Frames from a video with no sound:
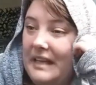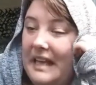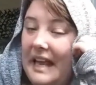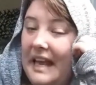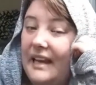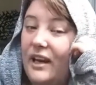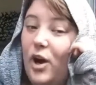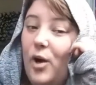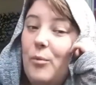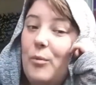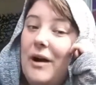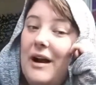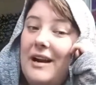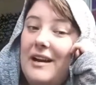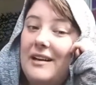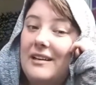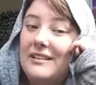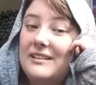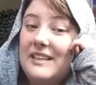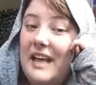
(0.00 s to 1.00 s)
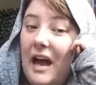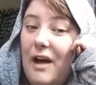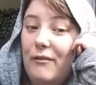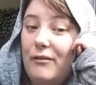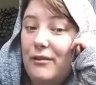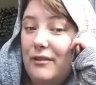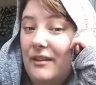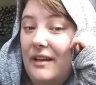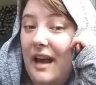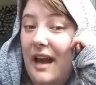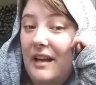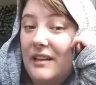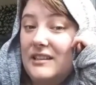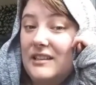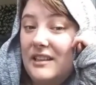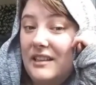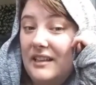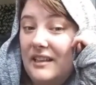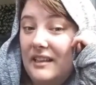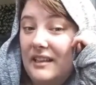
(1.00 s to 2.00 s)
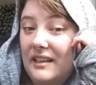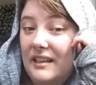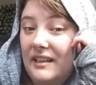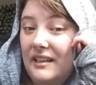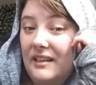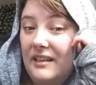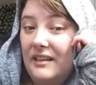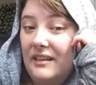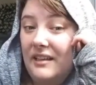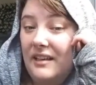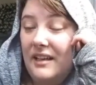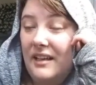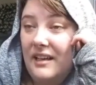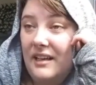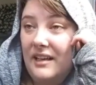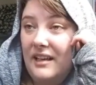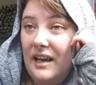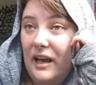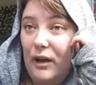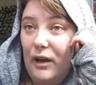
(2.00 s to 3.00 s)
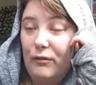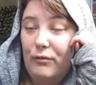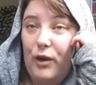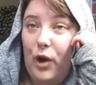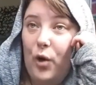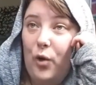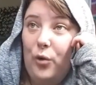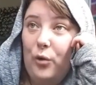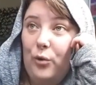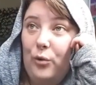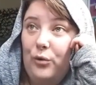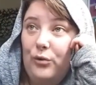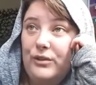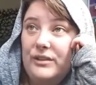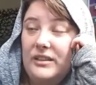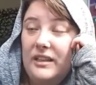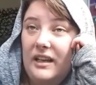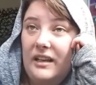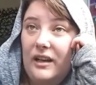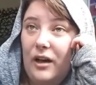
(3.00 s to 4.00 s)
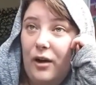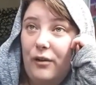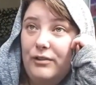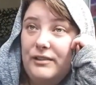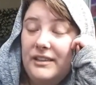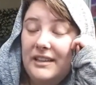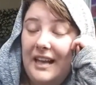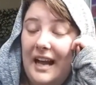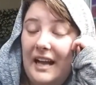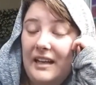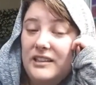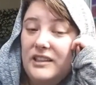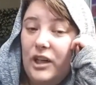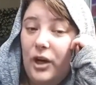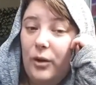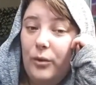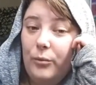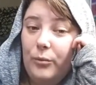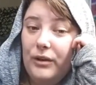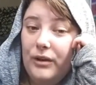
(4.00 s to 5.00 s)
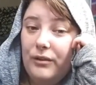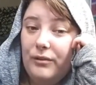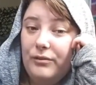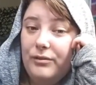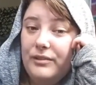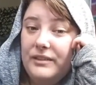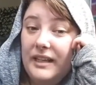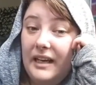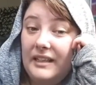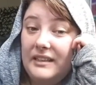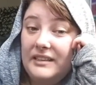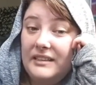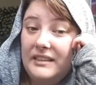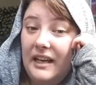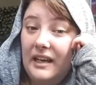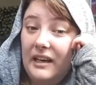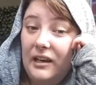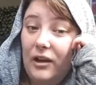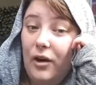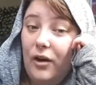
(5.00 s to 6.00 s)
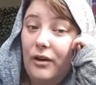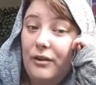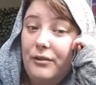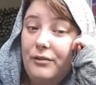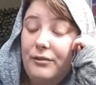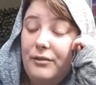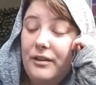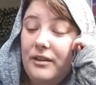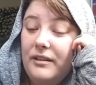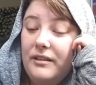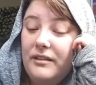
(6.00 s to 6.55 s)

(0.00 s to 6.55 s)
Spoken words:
And our brains haven't actually evolved enough to catch up with day-to-day life.